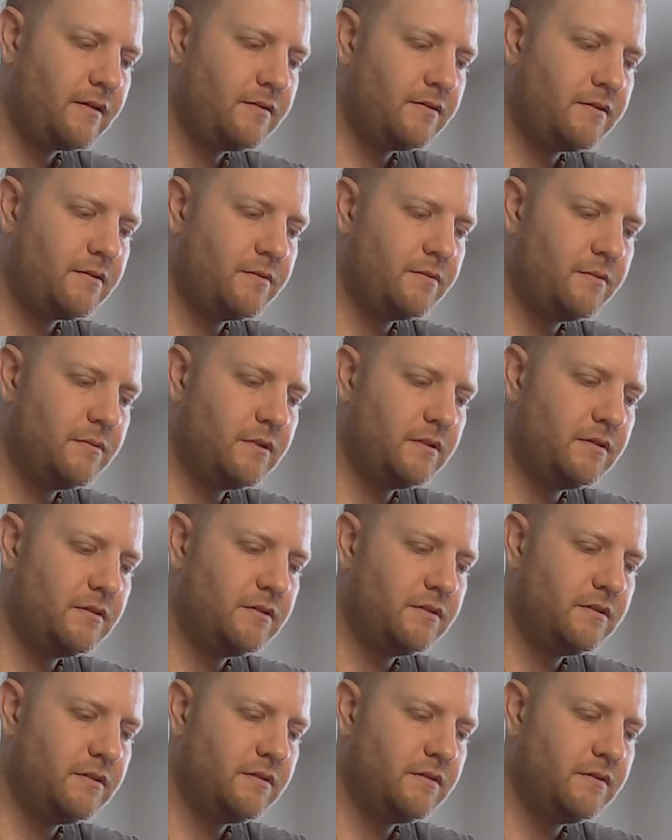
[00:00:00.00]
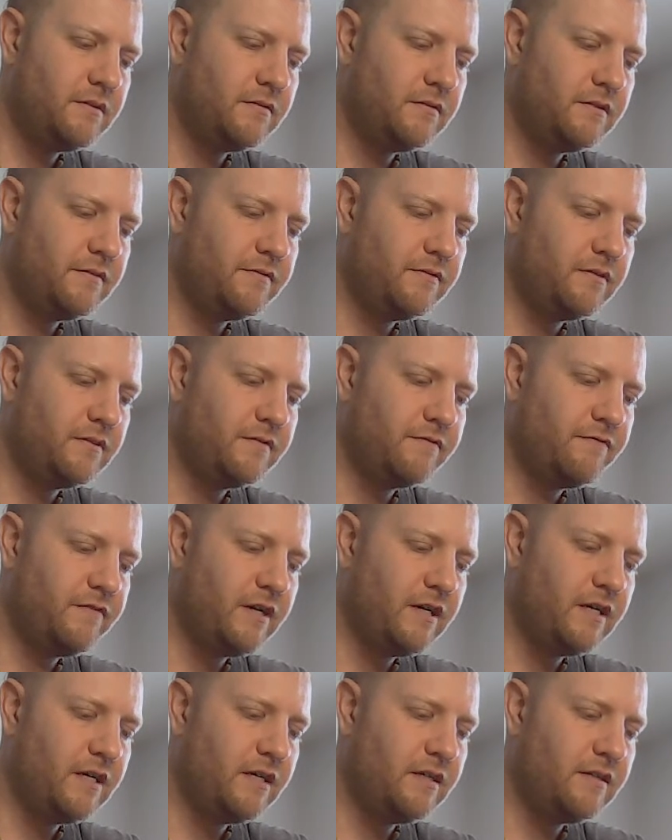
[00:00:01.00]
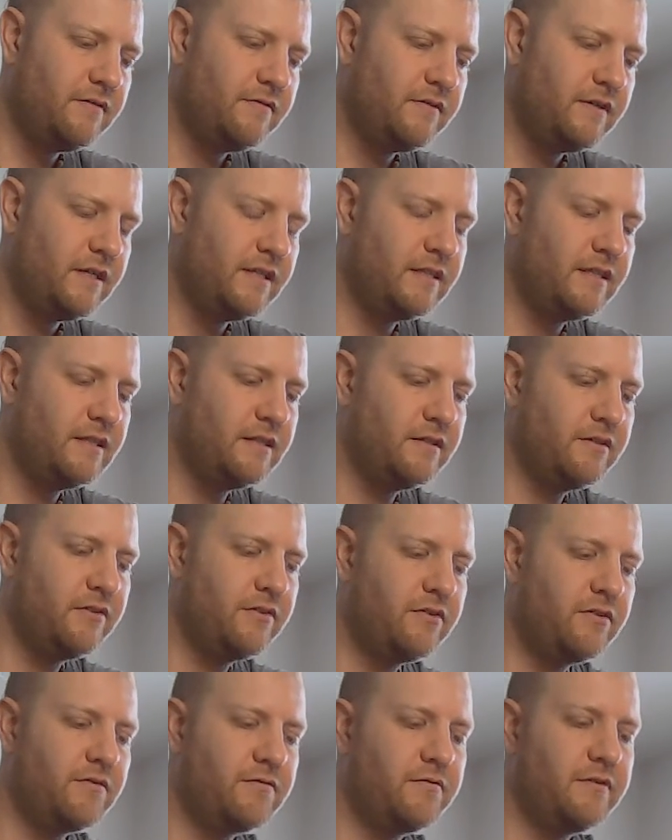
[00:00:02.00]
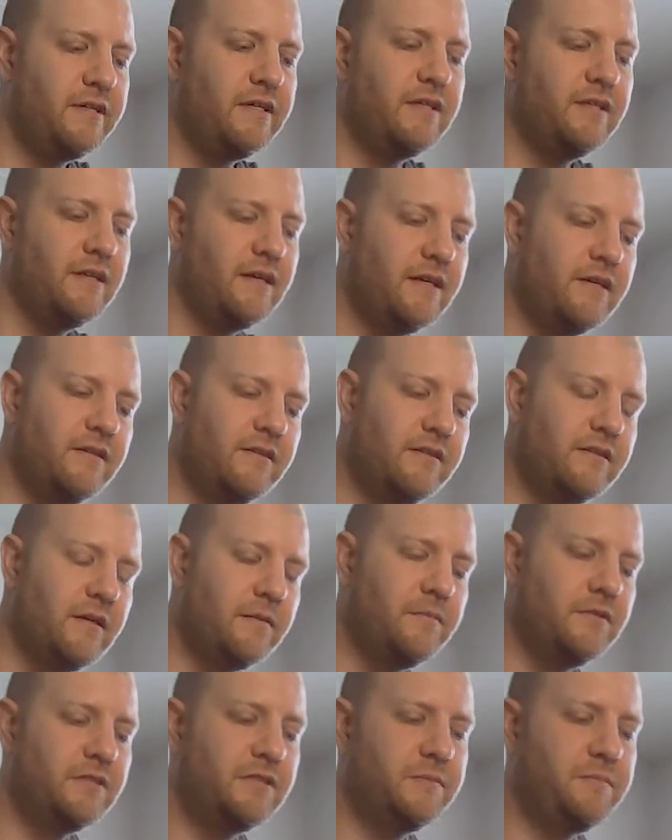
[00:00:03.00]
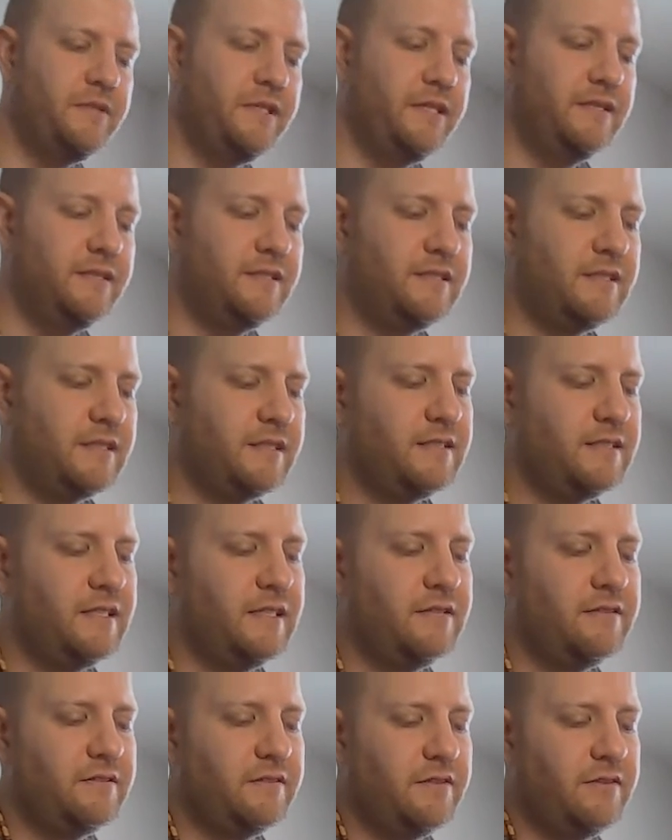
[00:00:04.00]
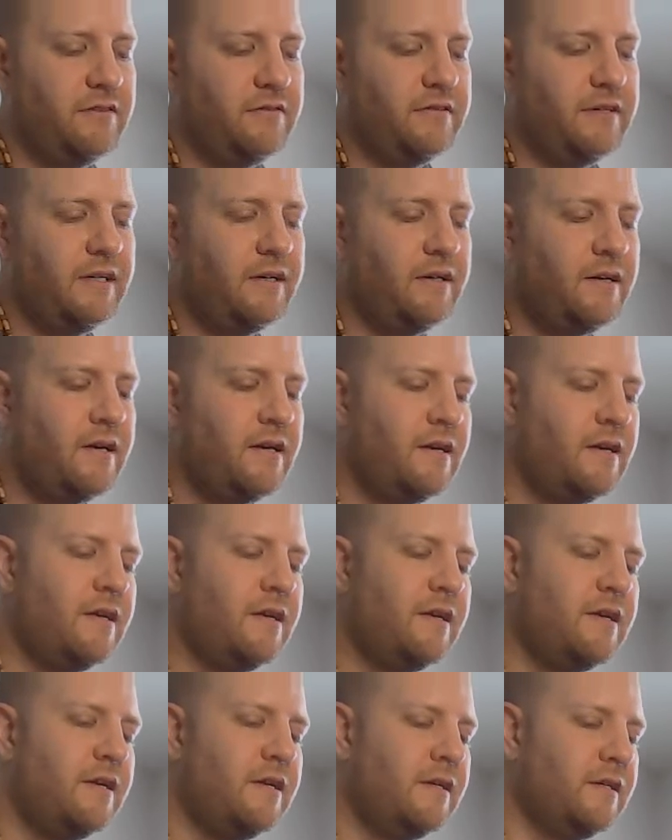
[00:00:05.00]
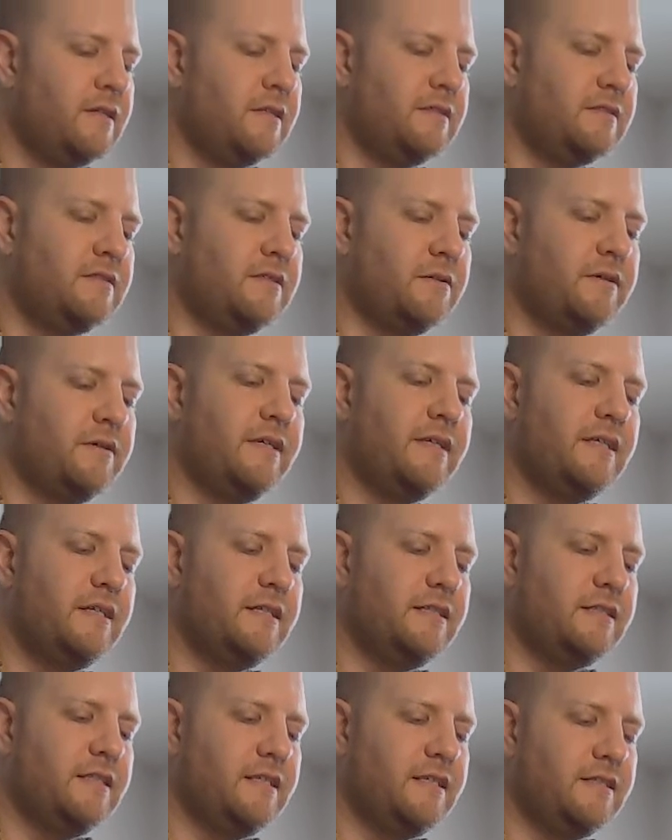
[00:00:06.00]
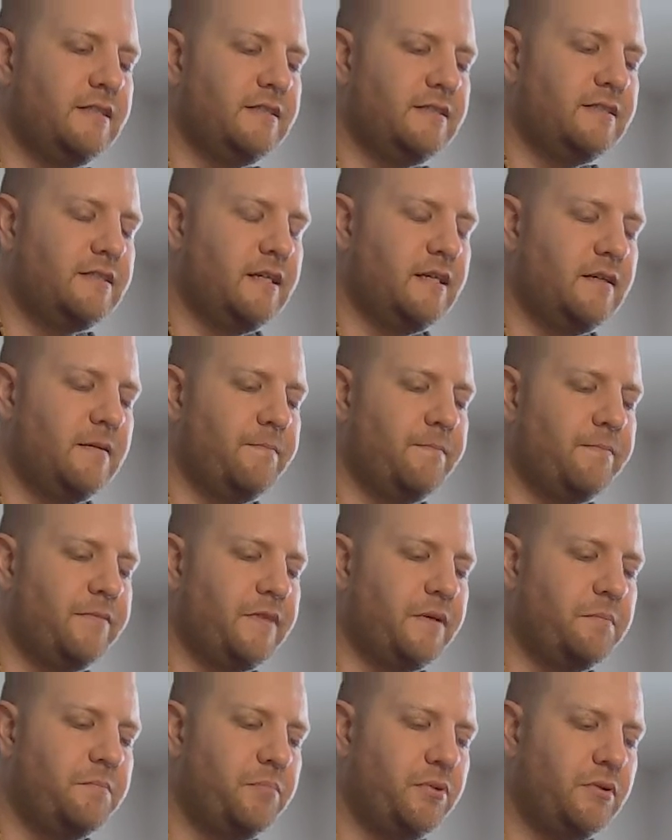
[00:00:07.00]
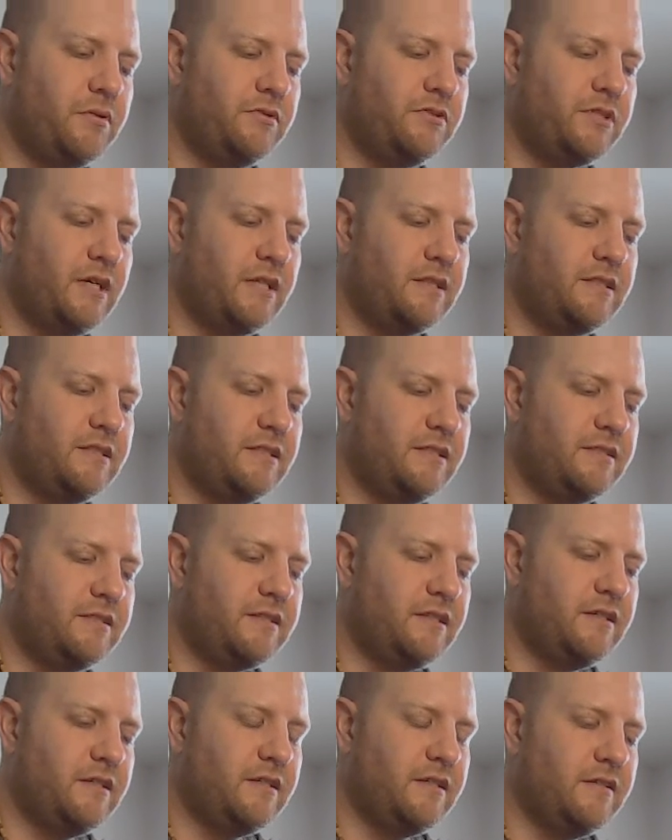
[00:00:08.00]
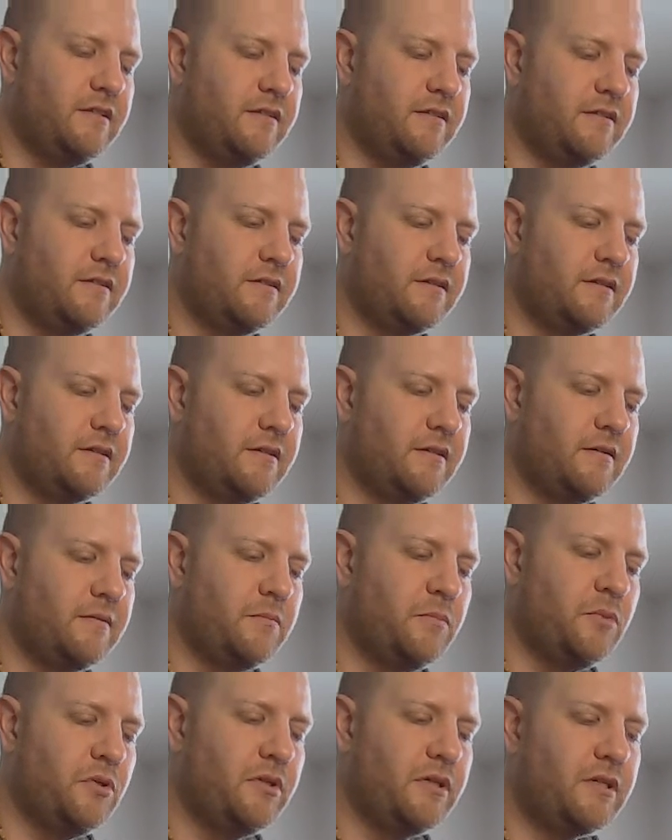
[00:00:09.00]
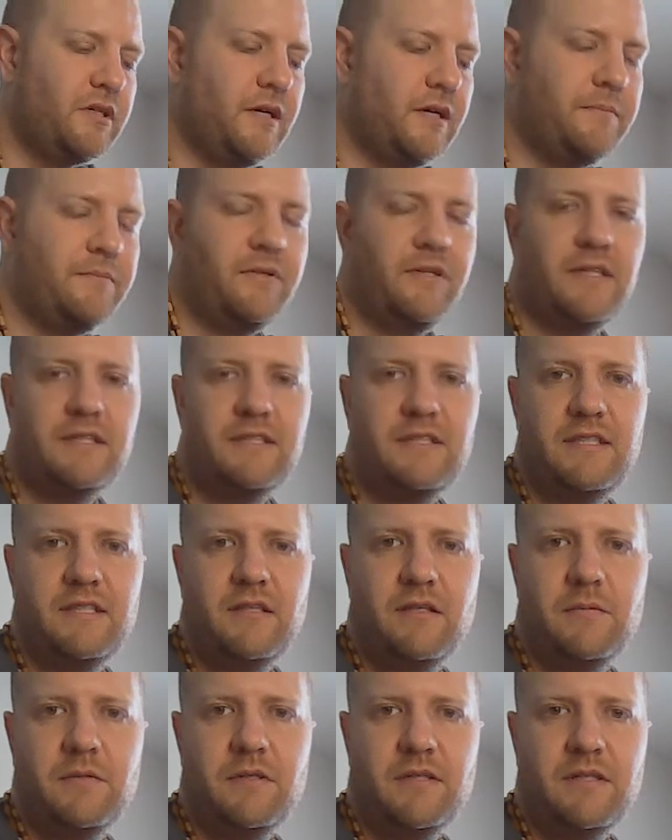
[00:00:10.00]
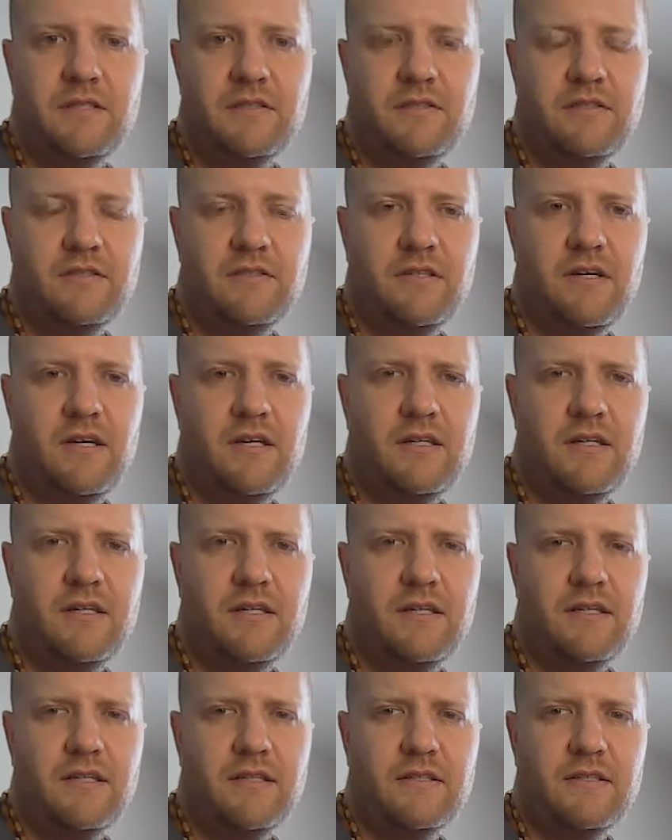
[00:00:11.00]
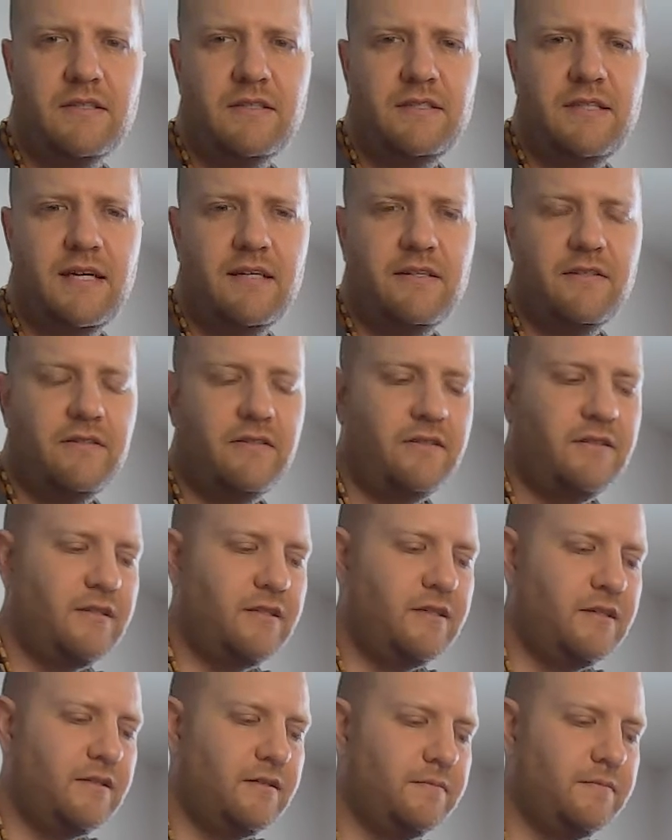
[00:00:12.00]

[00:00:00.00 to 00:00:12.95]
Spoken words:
So 1, 2, 3, 4, 5, and then a 3 there in double speed, 6 down to 3. So it's the bowl jatis are more complex here because you're not in a standard